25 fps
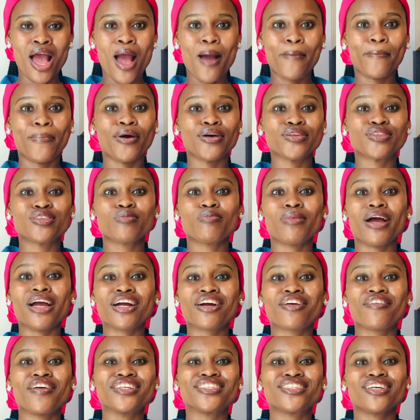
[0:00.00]
but to my
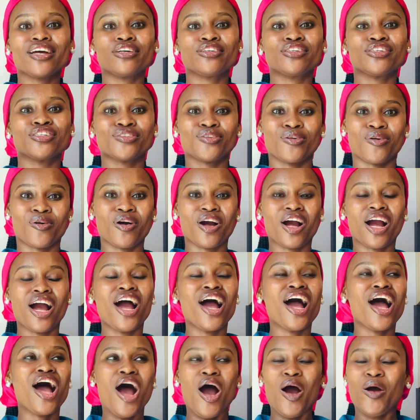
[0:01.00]
greater shock,
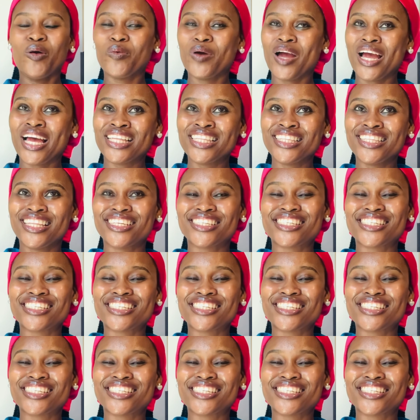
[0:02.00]
when they